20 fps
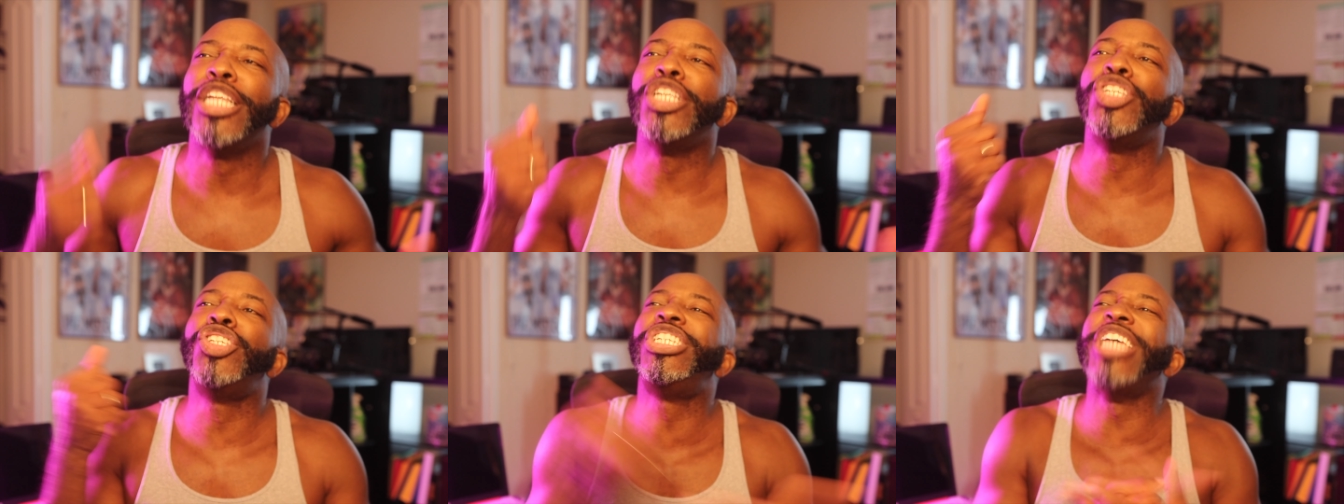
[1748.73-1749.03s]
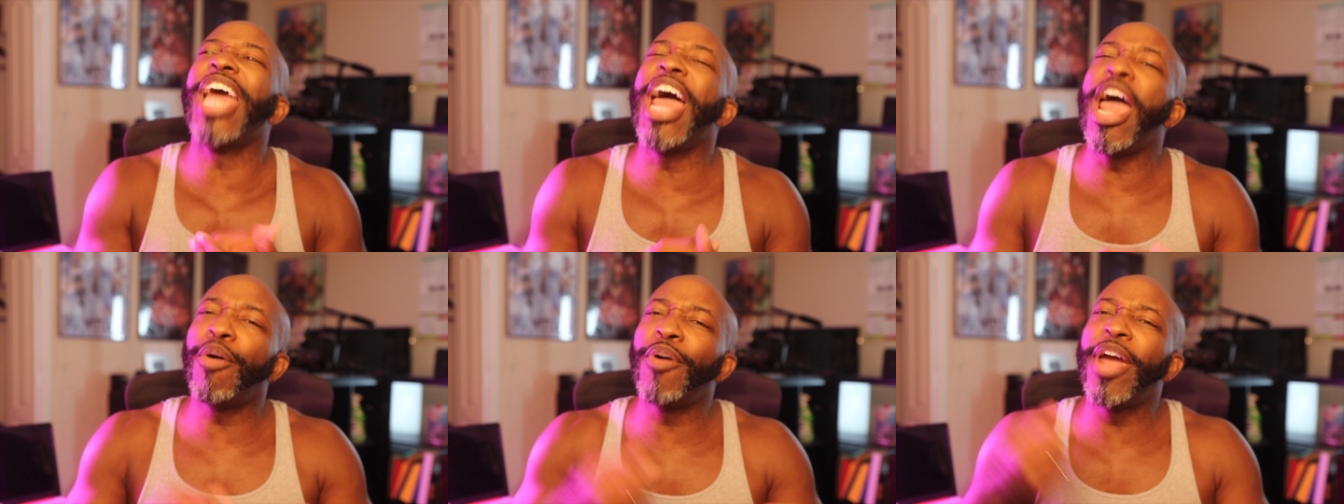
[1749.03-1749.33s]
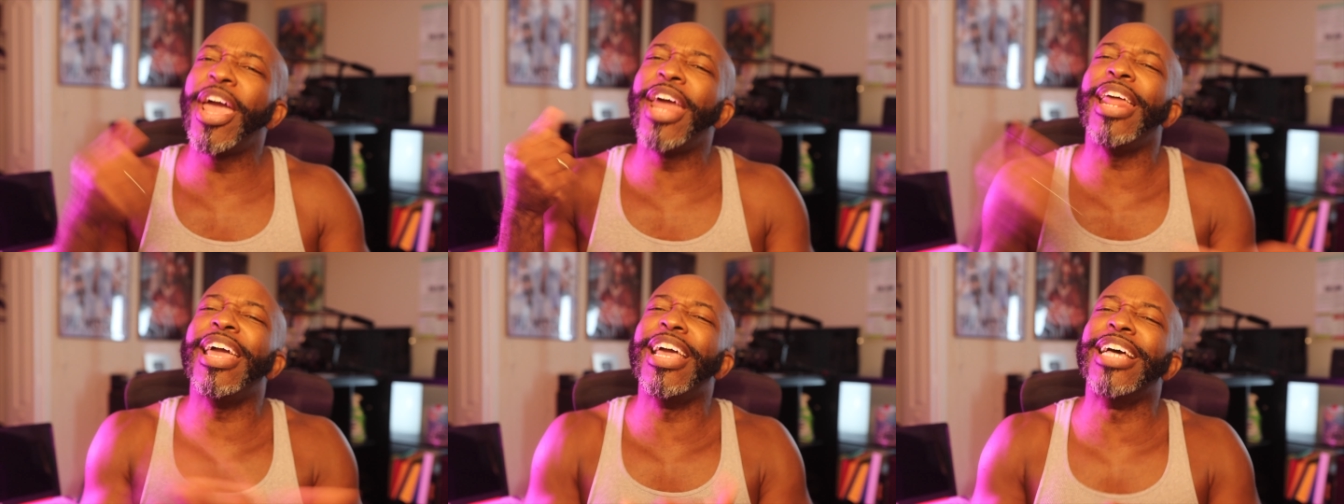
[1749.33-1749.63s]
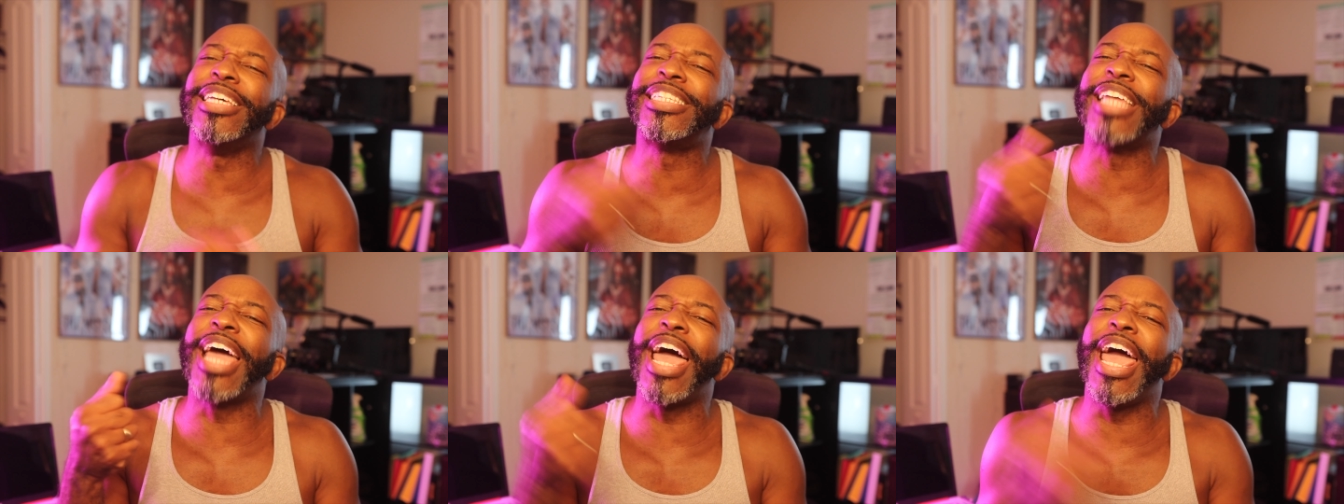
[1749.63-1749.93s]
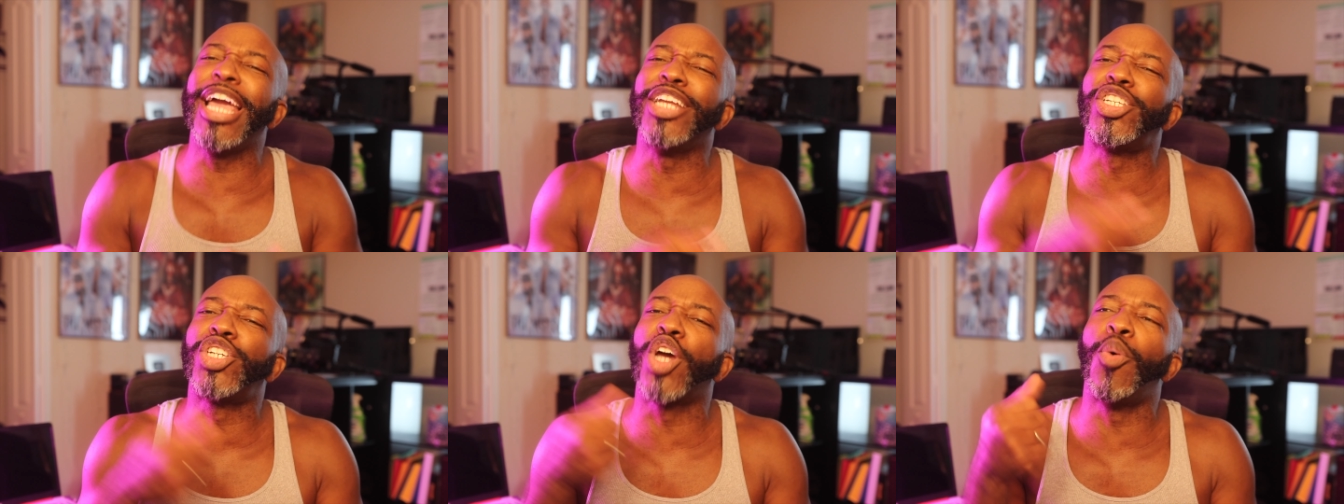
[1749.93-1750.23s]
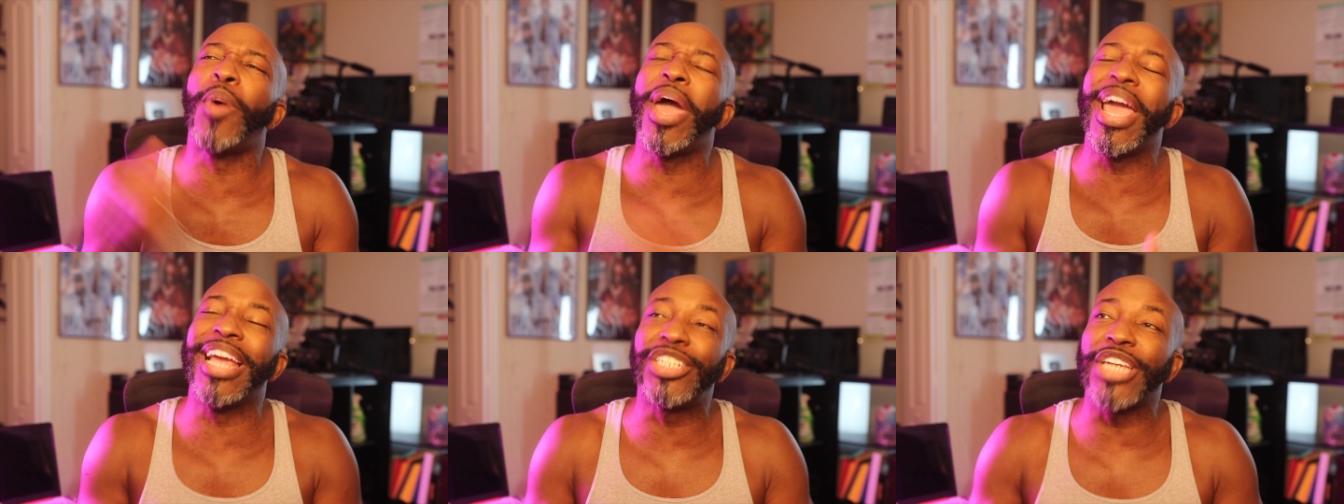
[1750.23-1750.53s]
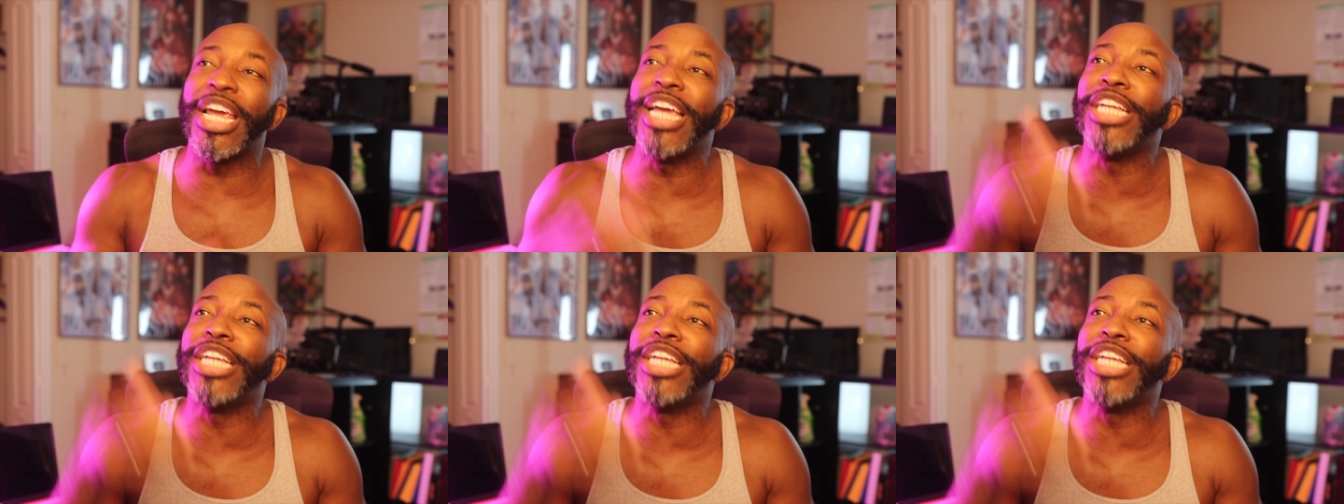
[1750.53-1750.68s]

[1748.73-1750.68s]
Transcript: Jared is the HOH,